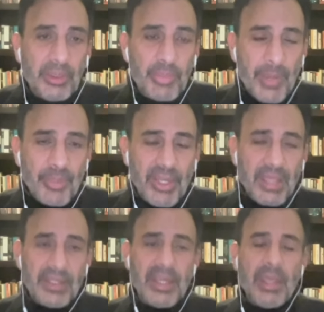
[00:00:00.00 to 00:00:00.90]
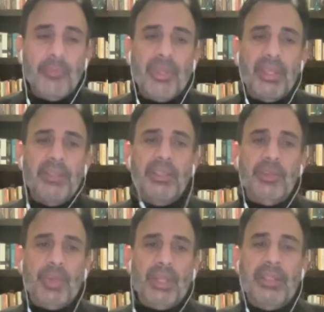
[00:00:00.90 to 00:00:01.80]
propaganda campaign the
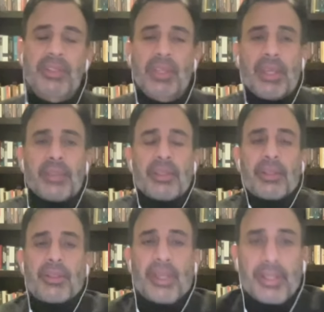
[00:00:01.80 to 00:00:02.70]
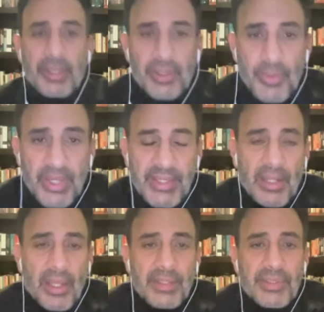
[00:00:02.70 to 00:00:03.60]
Israelis and their U.S.
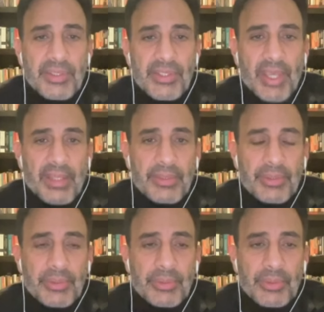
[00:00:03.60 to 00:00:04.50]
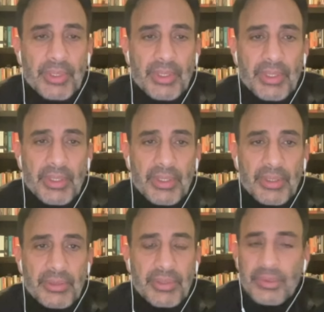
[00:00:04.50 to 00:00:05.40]
allies decide to
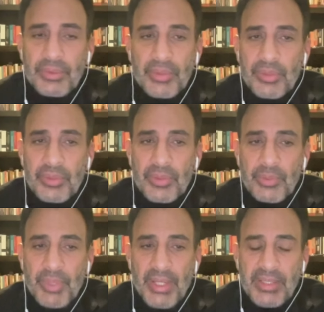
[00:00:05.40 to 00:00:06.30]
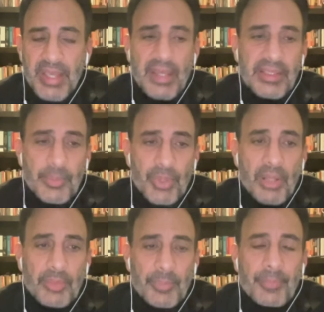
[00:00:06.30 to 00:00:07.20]
embrace. Yeah, it's a
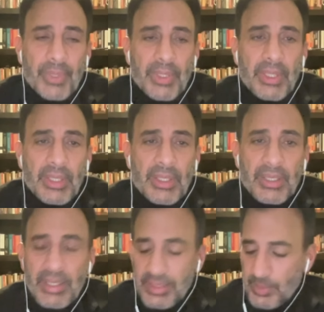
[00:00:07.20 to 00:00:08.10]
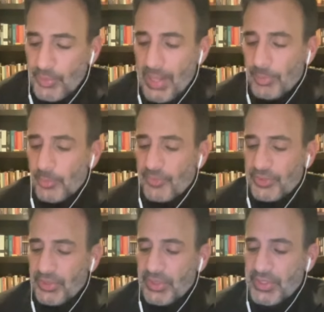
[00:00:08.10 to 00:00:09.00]
problem. It's a problem if it
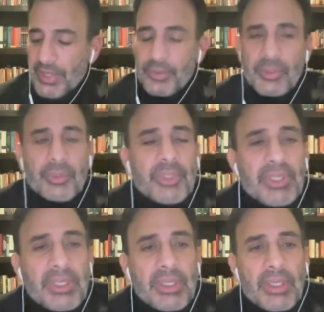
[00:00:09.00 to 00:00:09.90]
turns out to be